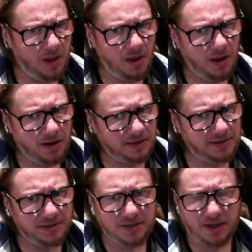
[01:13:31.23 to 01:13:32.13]
Unless
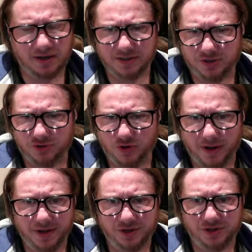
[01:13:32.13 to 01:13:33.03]
he's got a
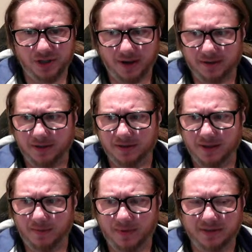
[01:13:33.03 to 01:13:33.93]
strange tactic that
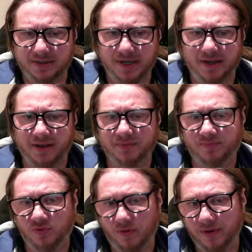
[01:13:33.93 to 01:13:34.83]
I'm not seeing it,
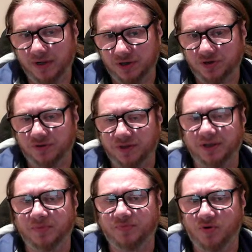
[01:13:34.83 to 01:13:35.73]
probably he should take the
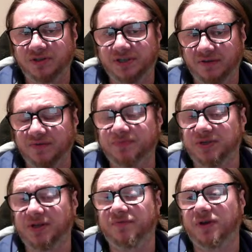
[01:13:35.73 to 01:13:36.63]
pawn, save
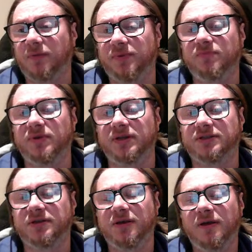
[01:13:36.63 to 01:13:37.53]
himself a couple of
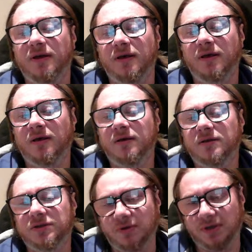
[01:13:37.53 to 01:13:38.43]
minutes.
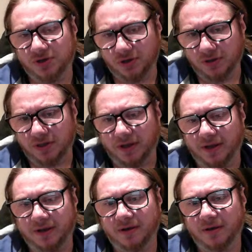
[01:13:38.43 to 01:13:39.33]
So uh, he should
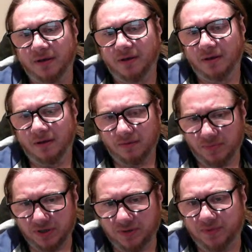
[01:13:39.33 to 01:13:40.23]
take,
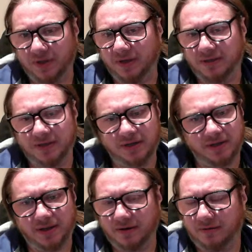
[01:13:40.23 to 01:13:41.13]
bishop takes, and
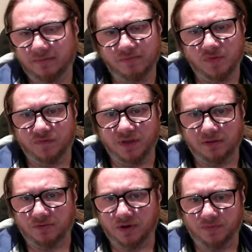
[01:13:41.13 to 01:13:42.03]
then move that
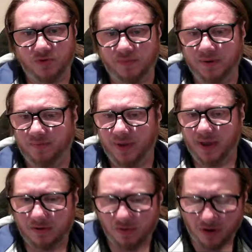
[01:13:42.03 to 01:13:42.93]
rook probably
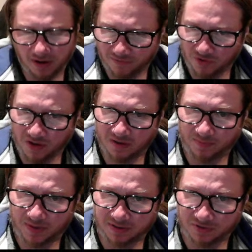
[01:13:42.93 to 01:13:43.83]
back rank. Have you got a
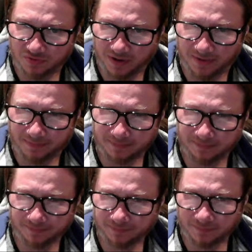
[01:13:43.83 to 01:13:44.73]
better square?
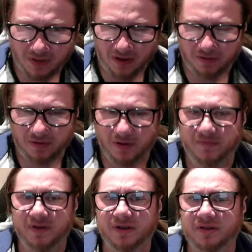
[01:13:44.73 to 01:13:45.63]
No, you don't have
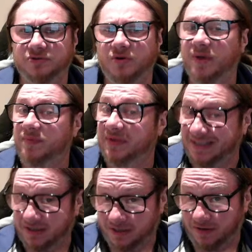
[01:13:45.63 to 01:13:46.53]
any other square. Maybe
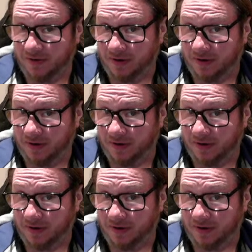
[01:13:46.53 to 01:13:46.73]
c7.